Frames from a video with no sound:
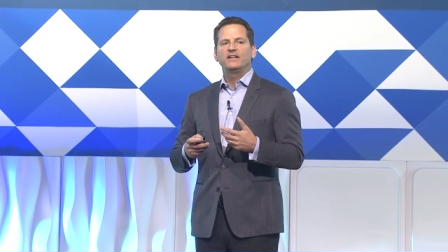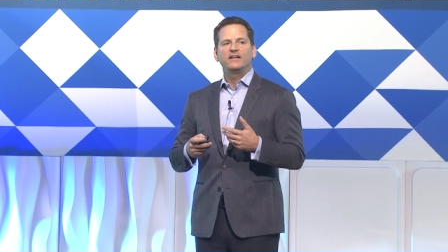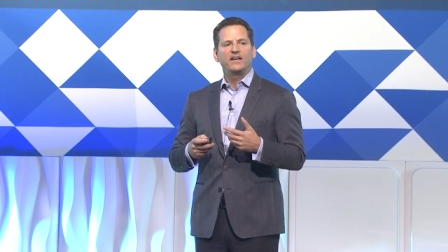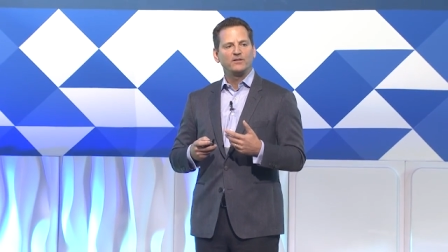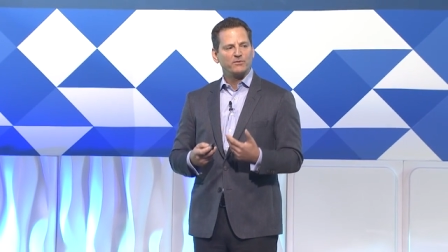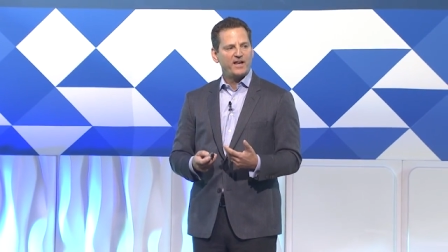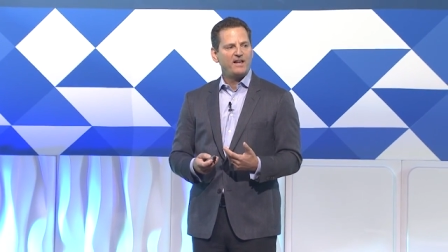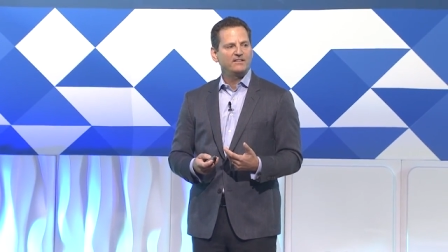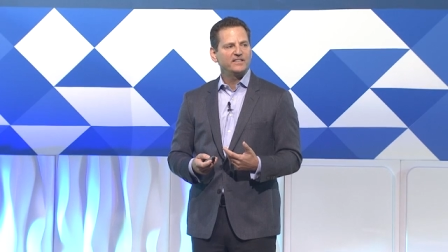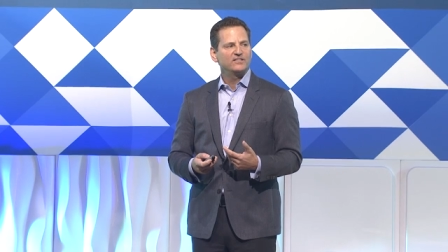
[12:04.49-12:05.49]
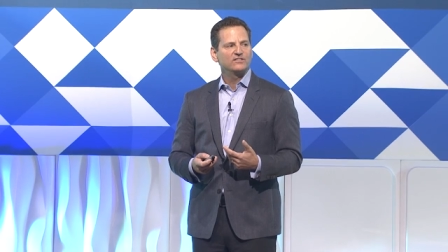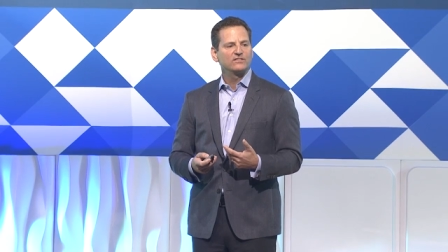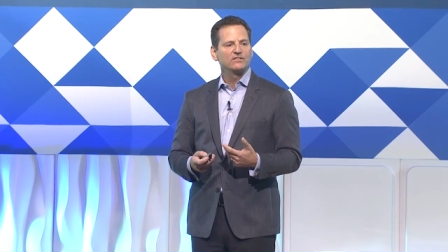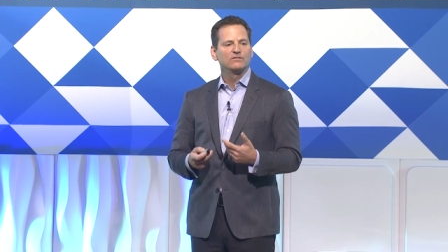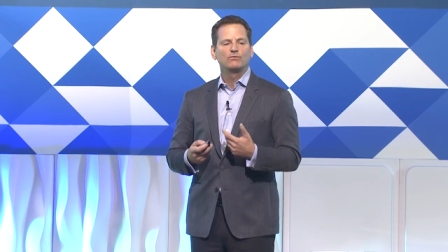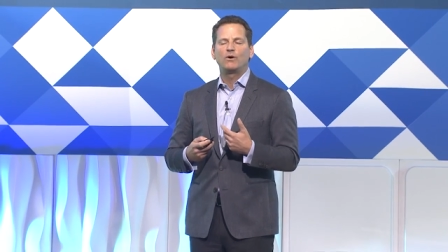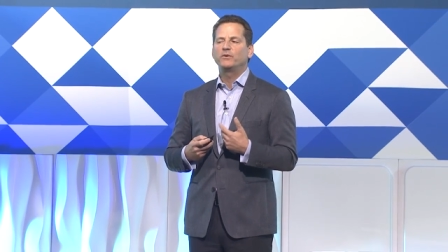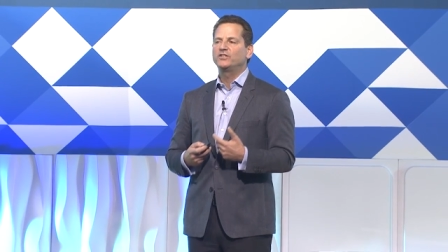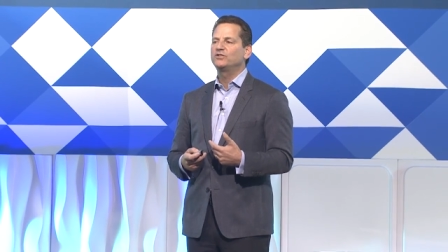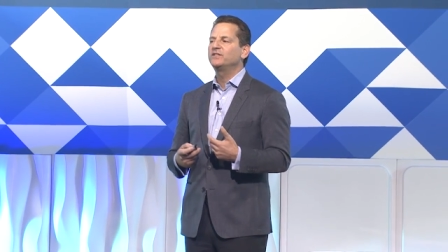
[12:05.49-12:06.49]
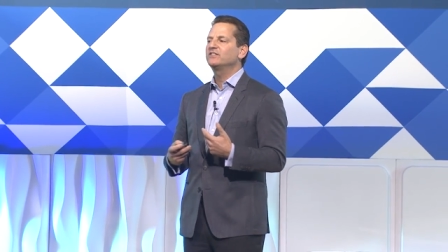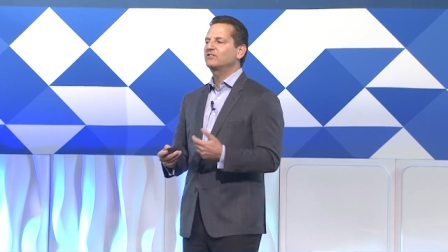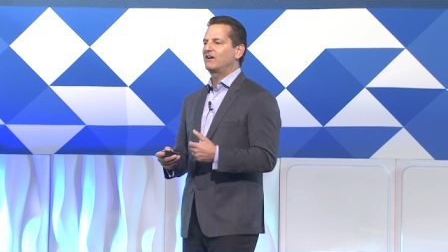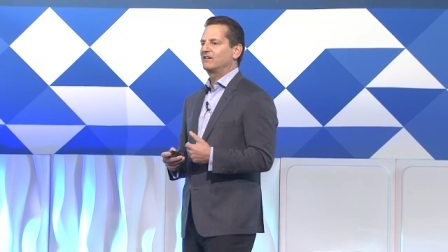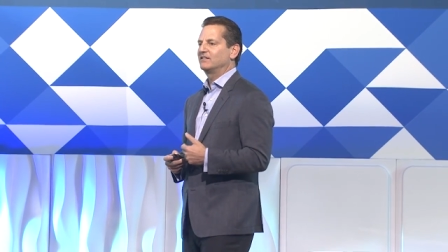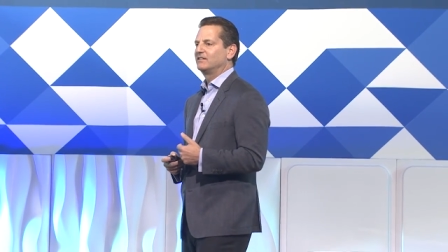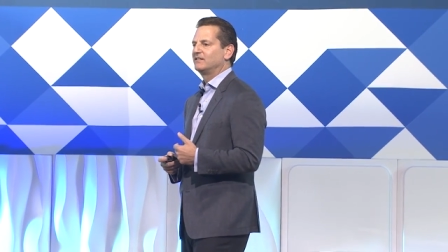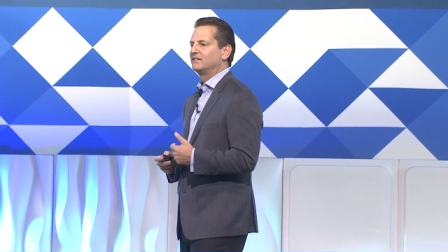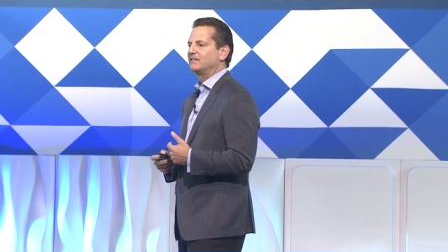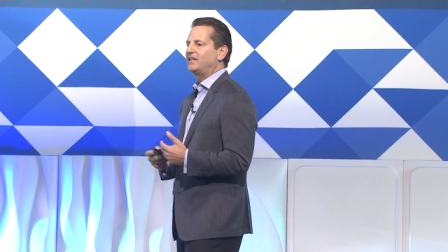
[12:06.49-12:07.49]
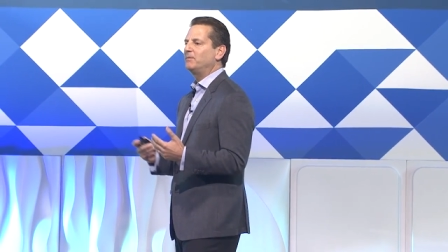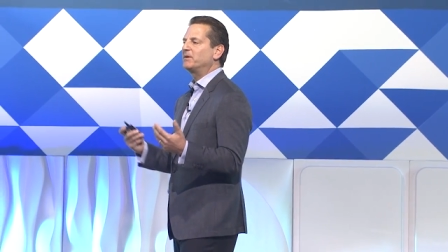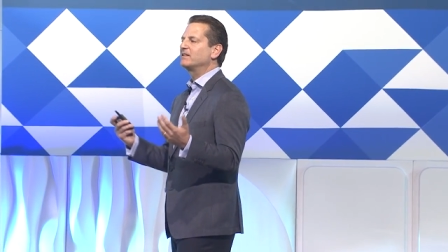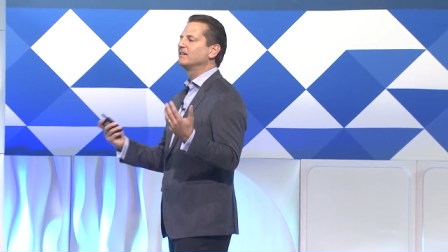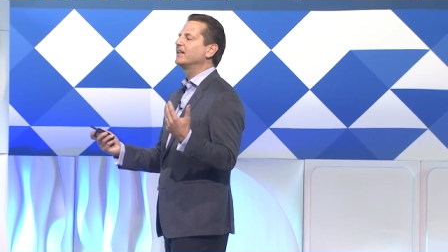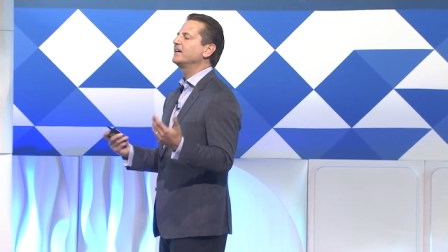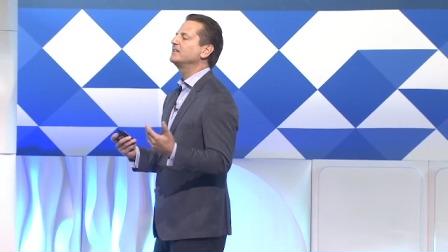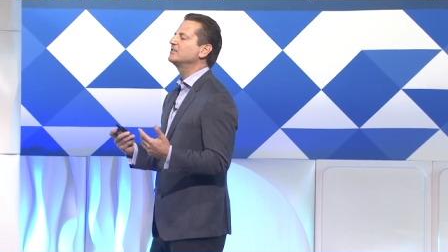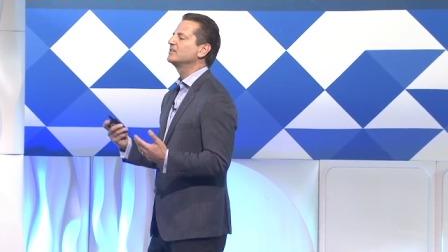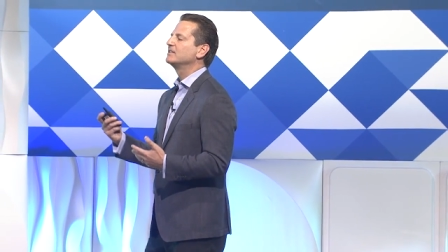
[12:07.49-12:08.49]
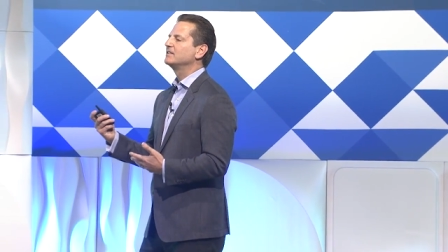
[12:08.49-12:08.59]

And the reality is, what we do is hard keeping the legs